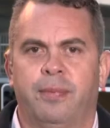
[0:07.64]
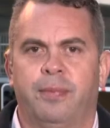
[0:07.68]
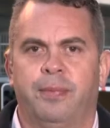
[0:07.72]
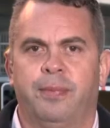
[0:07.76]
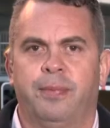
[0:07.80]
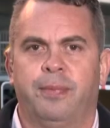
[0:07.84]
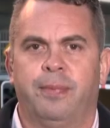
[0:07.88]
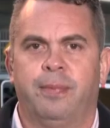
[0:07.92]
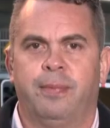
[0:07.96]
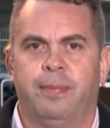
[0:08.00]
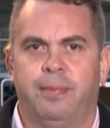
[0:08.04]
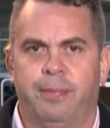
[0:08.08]

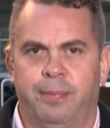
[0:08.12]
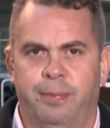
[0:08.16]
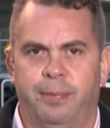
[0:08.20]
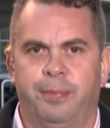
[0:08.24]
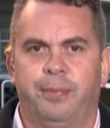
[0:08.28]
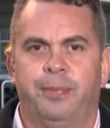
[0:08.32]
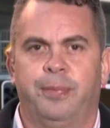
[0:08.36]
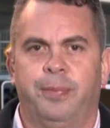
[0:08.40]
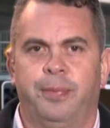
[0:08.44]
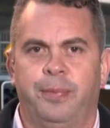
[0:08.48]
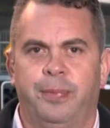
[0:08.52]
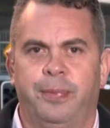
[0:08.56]

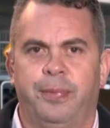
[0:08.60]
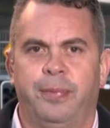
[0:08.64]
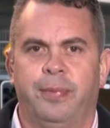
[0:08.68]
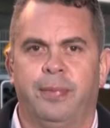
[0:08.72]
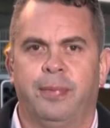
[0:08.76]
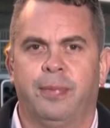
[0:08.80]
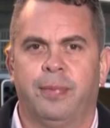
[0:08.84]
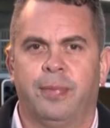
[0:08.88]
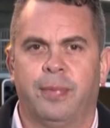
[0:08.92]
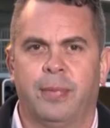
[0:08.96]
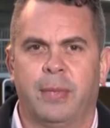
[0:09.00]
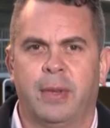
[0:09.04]

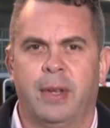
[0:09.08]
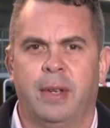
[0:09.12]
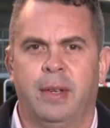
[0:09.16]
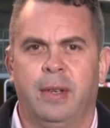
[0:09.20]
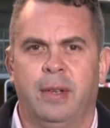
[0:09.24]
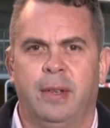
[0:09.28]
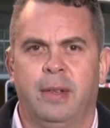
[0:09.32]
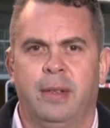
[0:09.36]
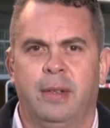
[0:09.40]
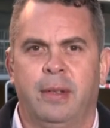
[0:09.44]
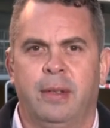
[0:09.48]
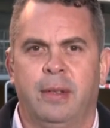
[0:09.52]

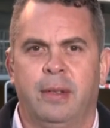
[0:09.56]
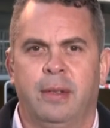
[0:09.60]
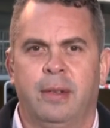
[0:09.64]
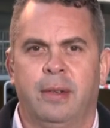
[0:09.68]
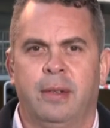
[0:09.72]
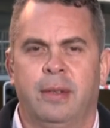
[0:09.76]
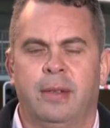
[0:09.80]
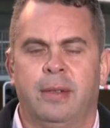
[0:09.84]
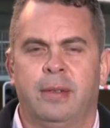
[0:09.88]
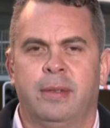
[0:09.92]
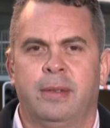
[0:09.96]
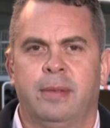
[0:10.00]

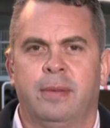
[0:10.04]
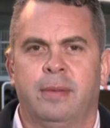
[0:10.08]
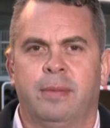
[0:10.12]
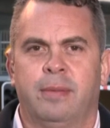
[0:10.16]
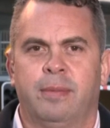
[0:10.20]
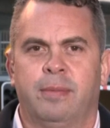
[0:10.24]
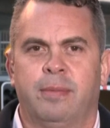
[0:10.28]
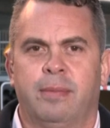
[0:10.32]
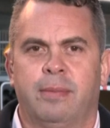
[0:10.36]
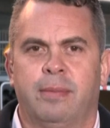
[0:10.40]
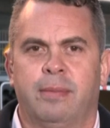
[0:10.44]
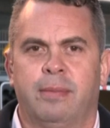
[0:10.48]

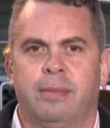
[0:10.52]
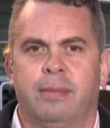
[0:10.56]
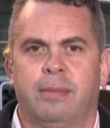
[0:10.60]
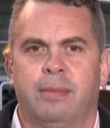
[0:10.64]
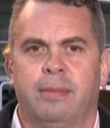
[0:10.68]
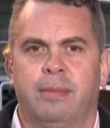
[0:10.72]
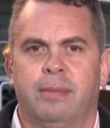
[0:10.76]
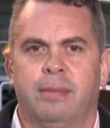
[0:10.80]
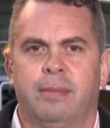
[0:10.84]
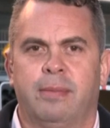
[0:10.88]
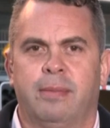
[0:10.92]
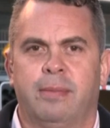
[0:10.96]

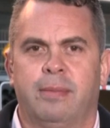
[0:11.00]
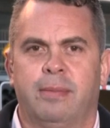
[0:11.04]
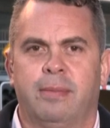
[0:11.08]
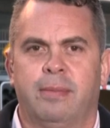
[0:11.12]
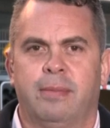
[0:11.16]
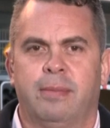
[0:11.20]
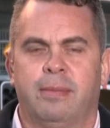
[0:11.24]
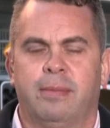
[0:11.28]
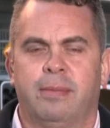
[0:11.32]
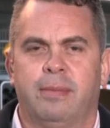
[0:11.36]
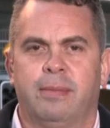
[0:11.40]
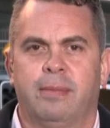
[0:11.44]

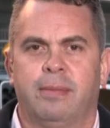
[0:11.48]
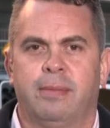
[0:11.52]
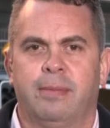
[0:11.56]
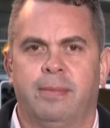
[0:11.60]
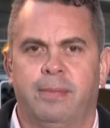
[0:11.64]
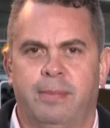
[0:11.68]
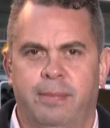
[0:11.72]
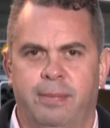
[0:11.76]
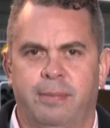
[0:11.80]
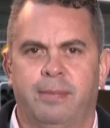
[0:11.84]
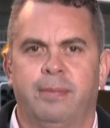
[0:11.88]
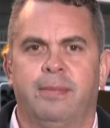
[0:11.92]

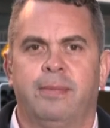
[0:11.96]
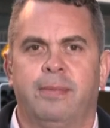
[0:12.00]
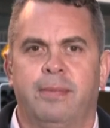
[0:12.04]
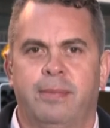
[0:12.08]
(silent)